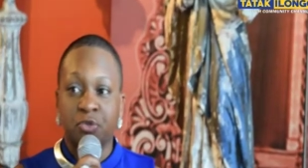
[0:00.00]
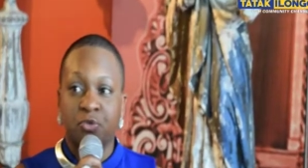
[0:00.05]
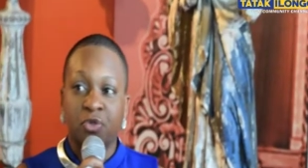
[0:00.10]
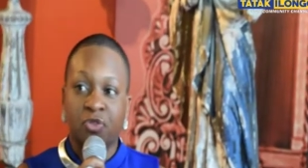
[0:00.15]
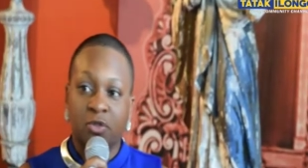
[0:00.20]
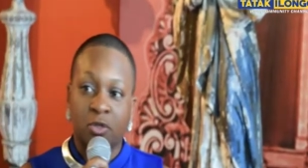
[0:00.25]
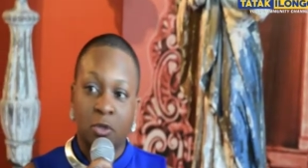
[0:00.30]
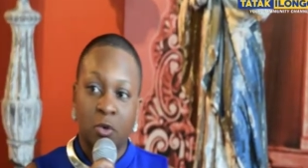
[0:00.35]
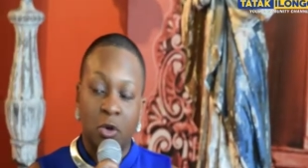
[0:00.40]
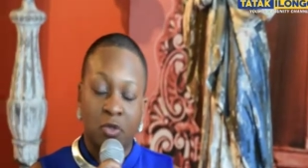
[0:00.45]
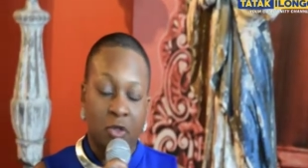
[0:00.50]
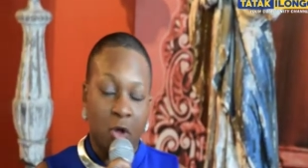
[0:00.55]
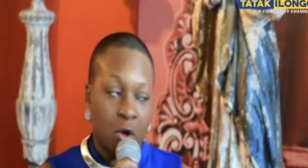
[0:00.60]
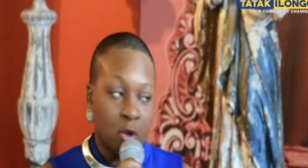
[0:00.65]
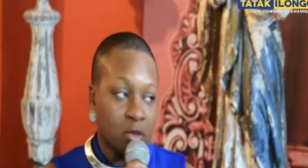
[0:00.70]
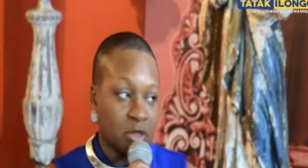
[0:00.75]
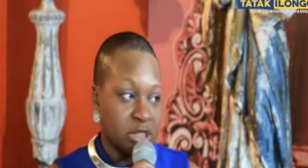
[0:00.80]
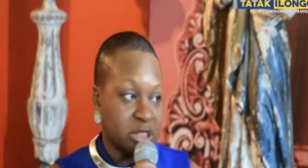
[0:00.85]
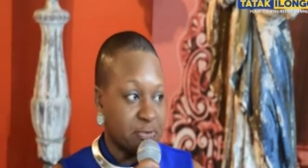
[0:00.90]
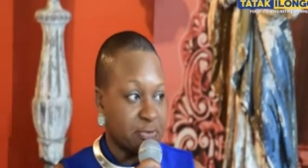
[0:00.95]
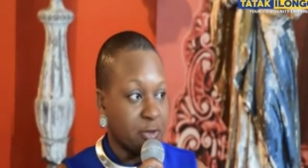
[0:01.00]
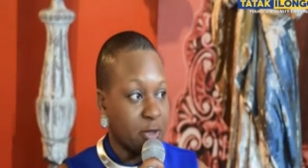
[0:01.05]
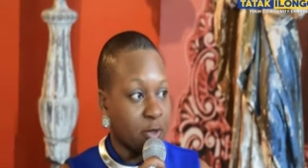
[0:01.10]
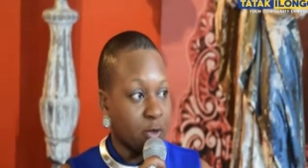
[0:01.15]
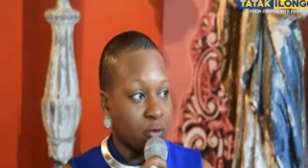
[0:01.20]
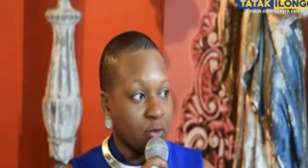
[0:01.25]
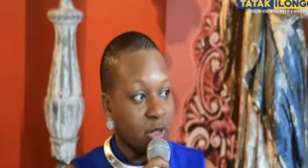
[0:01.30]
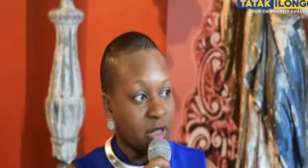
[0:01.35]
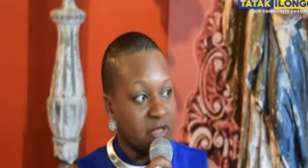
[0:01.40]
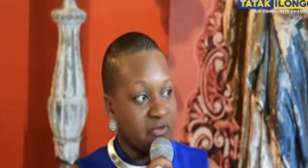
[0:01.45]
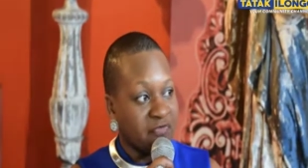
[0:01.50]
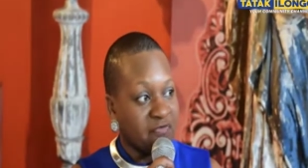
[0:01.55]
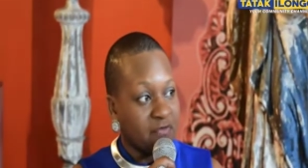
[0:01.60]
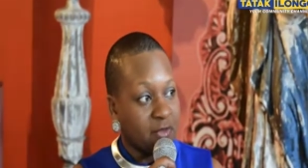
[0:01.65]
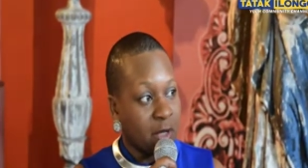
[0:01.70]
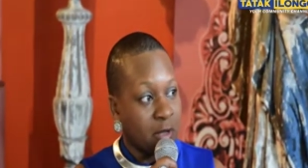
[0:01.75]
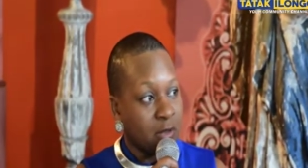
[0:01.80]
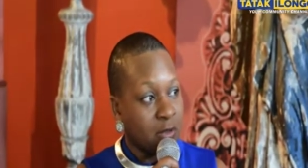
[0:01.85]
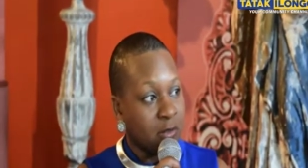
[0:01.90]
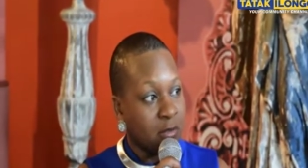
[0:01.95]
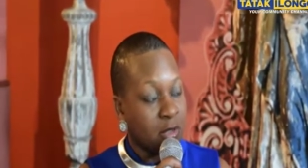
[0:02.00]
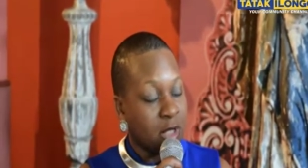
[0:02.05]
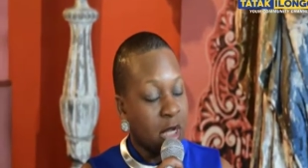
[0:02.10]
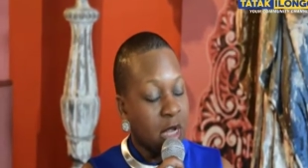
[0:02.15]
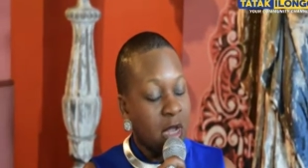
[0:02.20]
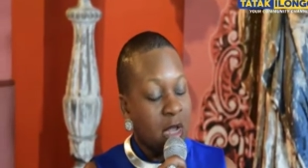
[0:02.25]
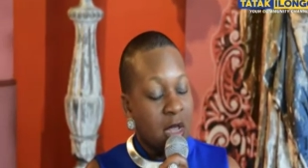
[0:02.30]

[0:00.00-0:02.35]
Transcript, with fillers: with the Lord. The Holy Spirit really flowed.